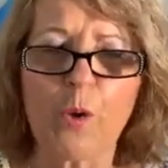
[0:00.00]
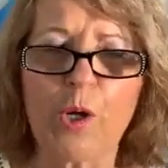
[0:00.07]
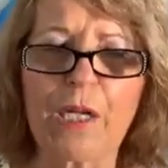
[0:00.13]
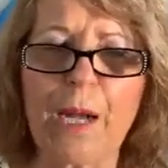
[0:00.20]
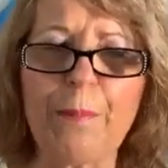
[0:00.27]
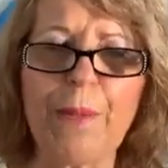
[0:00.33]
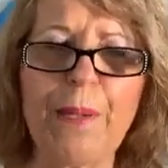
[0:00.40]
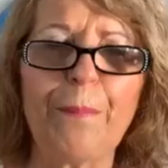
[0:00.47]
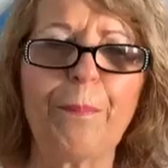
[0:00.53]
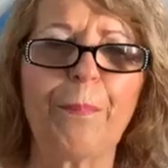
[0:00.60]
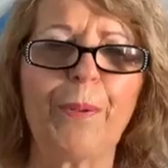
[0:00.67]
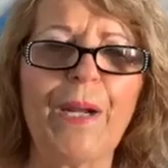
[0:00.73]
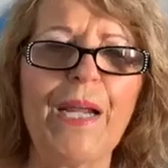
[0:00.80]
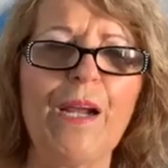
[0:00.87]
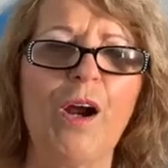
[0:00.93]
We
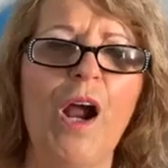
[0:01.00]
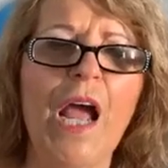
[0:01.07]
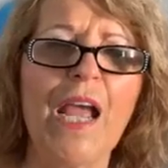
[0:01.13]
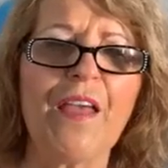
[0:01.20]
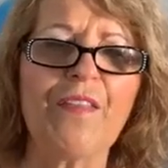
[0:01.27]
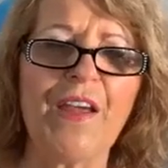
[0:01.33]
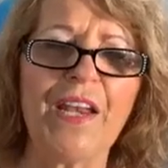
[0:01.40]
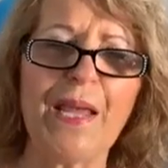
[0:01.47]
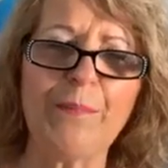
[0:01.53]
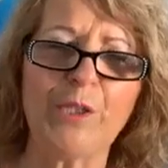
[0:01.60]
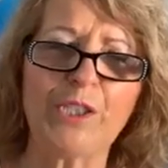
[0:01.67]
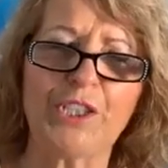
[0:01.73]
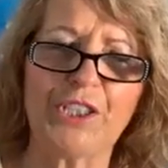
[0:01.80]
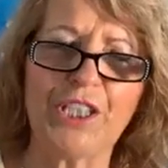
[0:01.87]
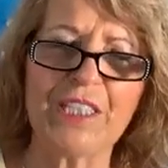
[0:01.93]
command prayer in the name
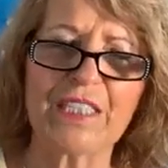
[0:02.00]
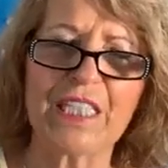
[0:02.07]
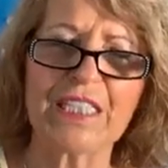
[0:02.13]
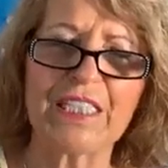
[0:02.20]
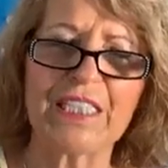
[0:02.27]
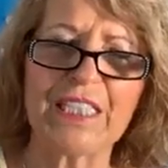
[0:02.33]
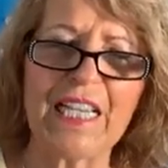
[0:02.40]
of Jesus.